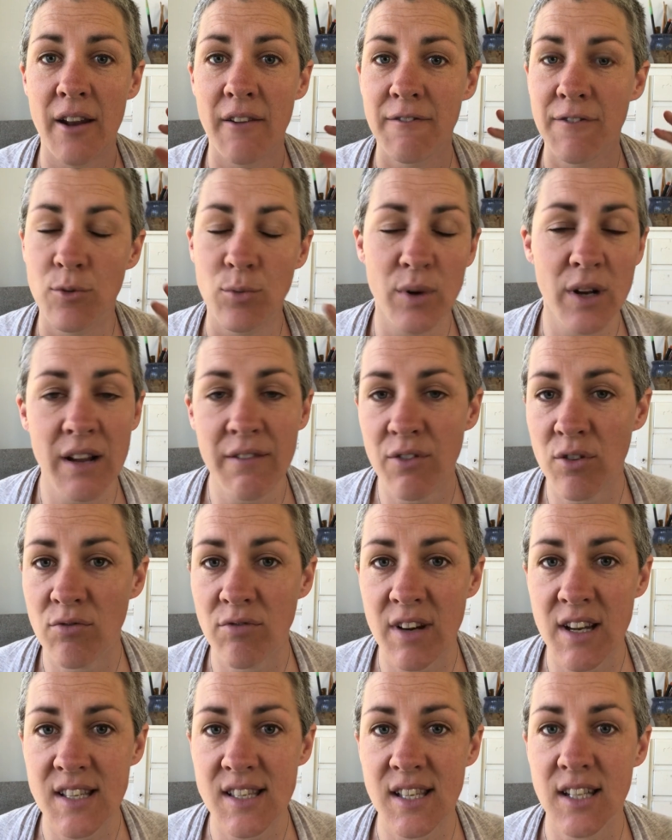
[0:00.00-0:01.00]
and for whatever
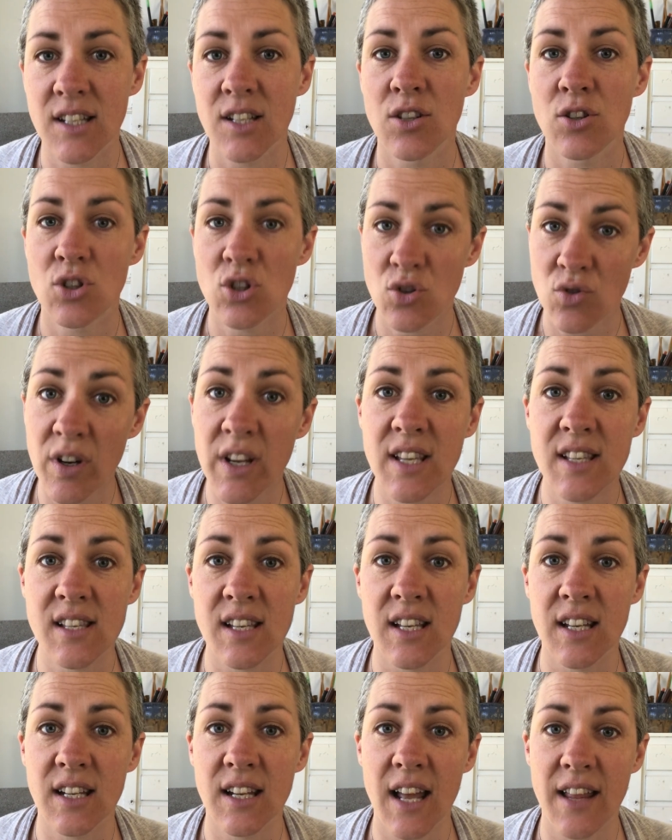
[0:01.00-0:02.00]
reason triggers
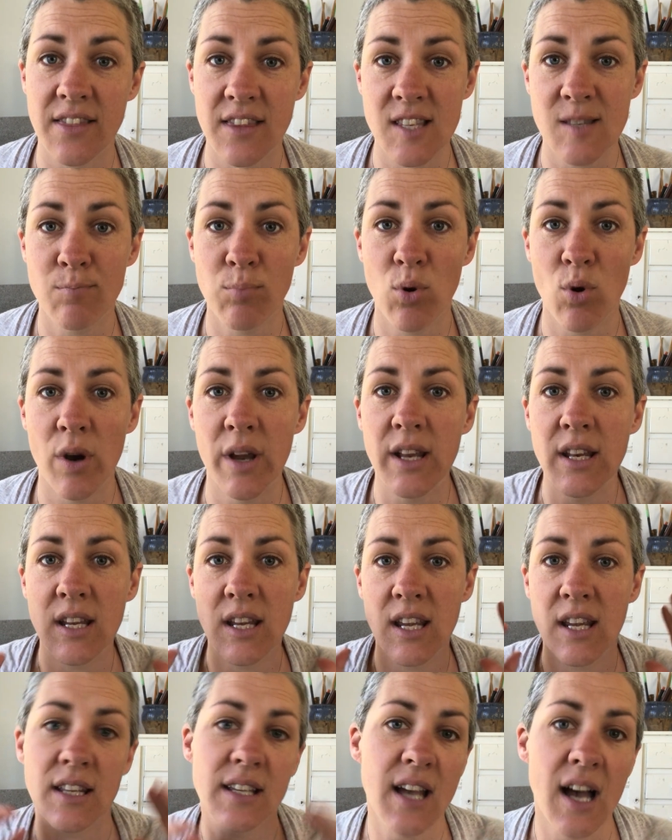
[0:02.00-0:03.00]
it. At this point,
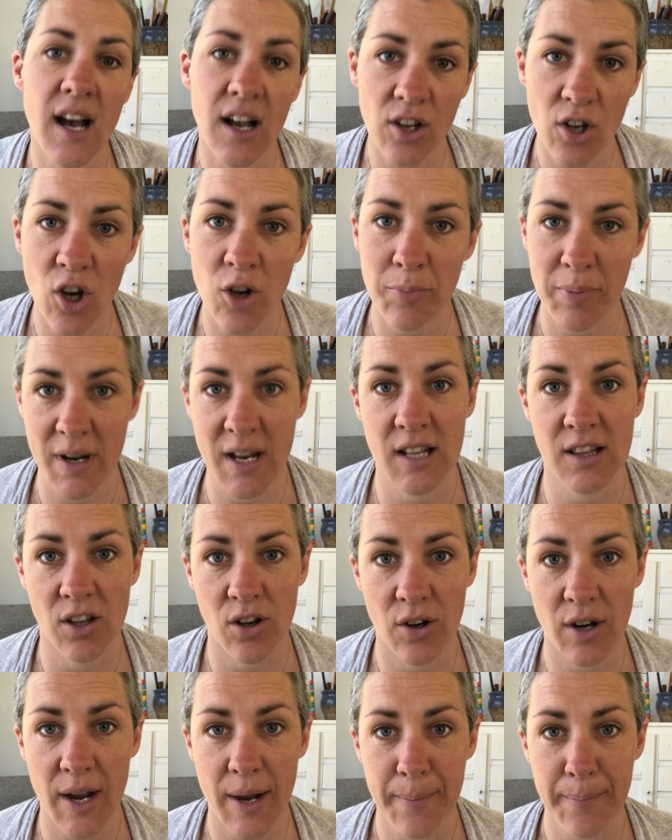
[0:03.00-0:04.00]
it can't cope any
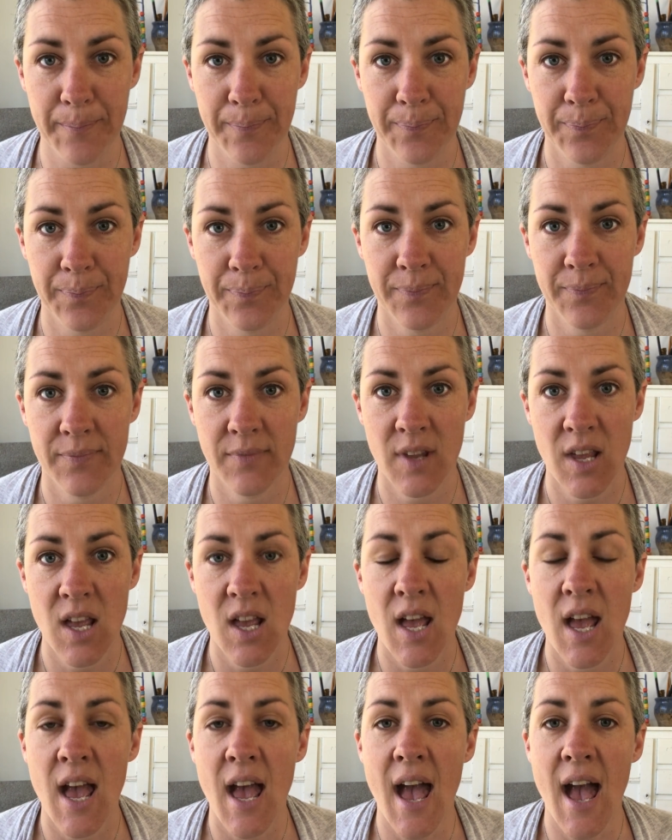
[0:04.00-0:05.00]
longer.
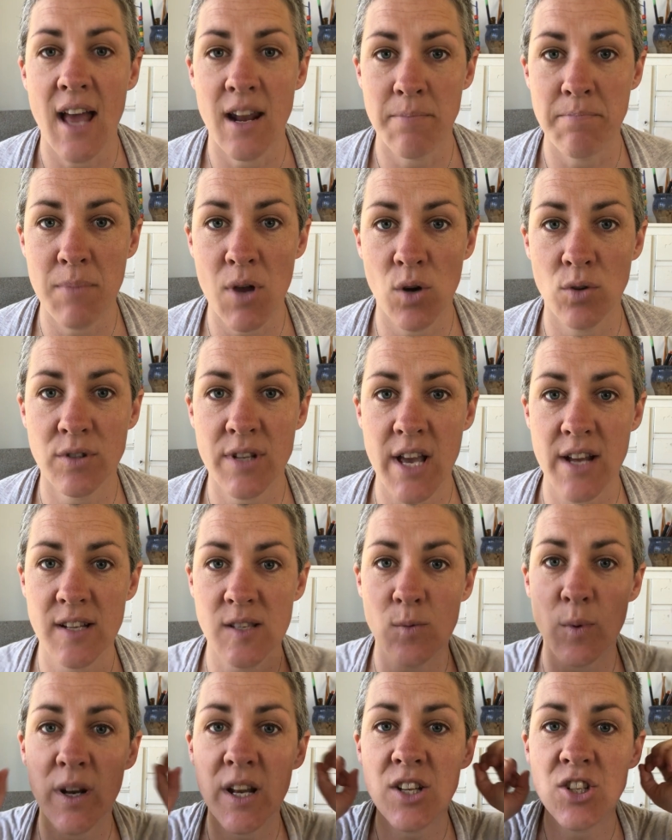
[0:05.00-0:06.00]
And a meltdown
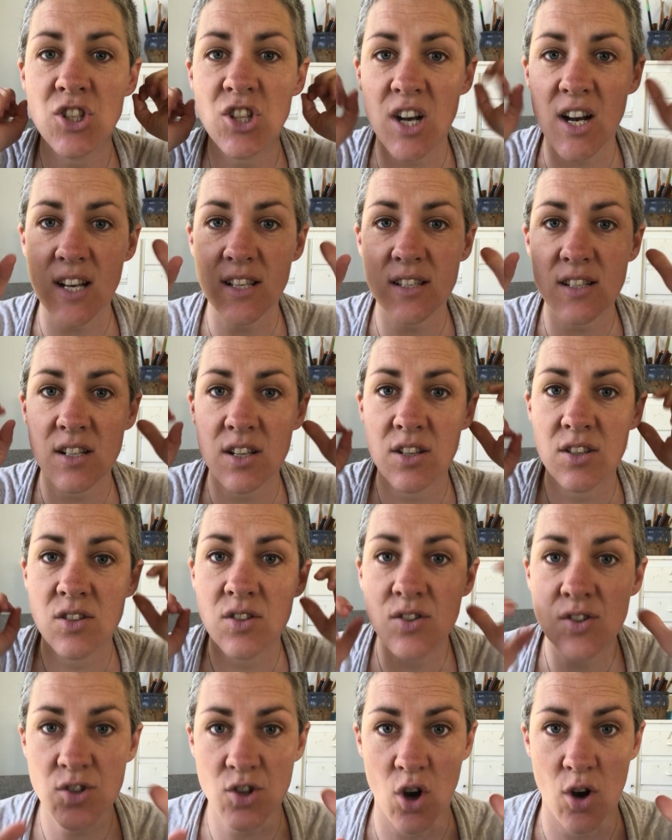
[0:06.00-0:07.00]
is when it just
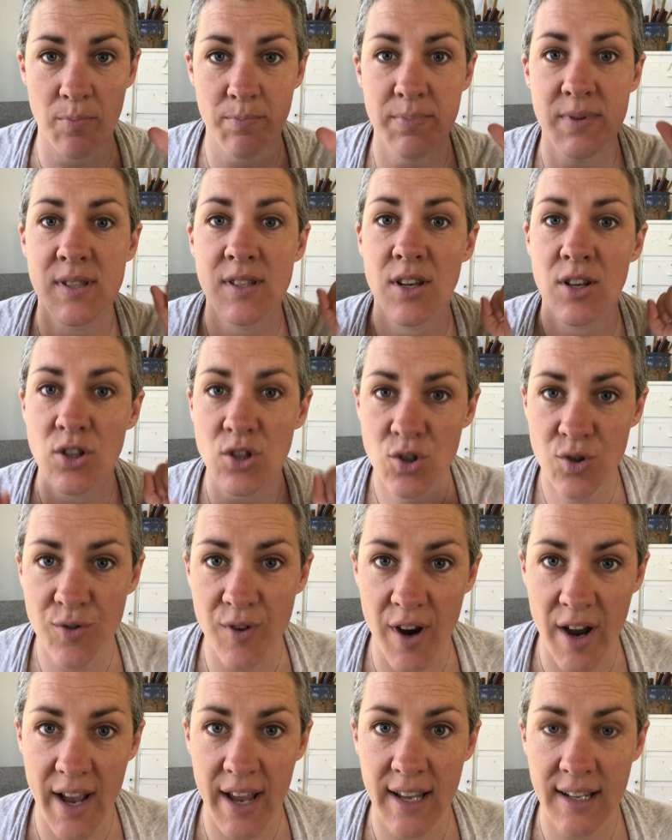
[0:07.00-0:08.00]
stops
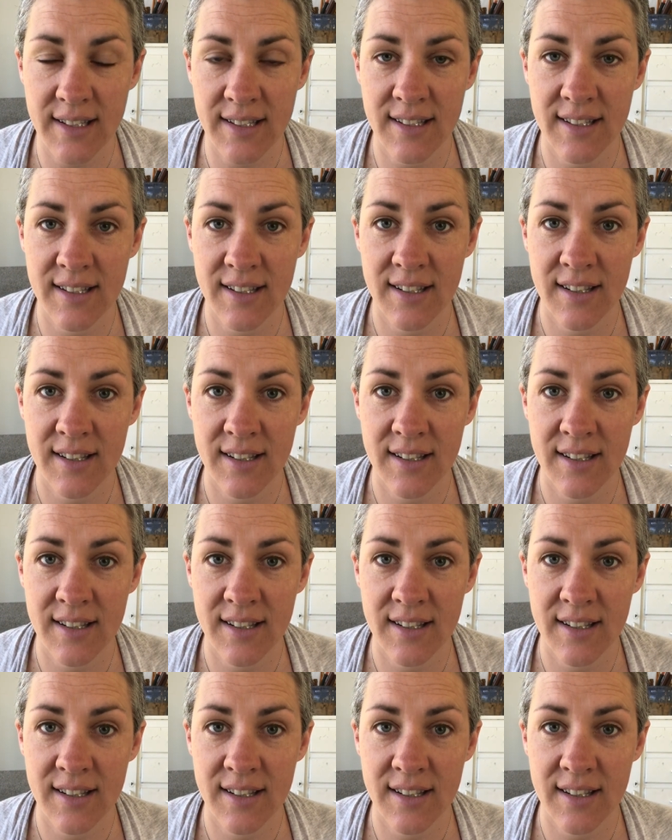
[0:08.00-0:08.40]
trying.